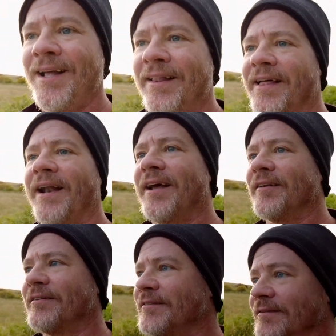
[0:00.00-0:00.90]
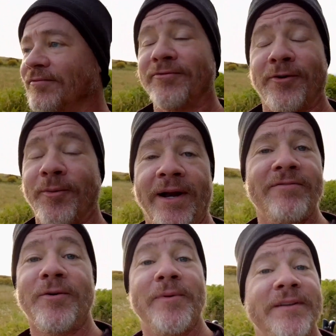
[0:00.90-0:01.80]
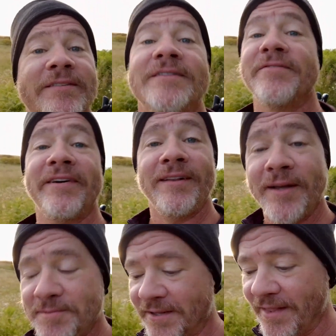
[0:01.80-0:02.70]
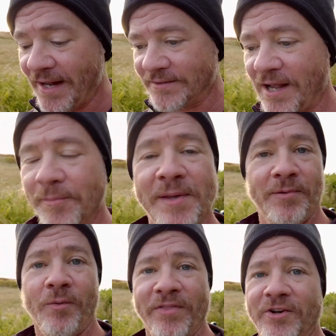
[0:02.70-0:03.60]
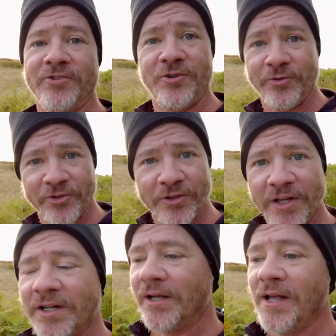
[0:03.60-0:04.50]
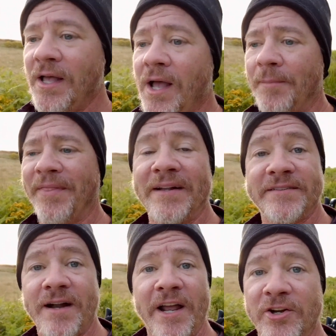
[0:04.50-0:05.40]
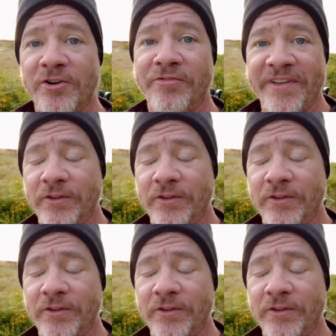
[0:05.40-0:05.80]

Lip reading: that has, for whatever reason, developed, and that's how people want their shoes to look, but that's not how your feet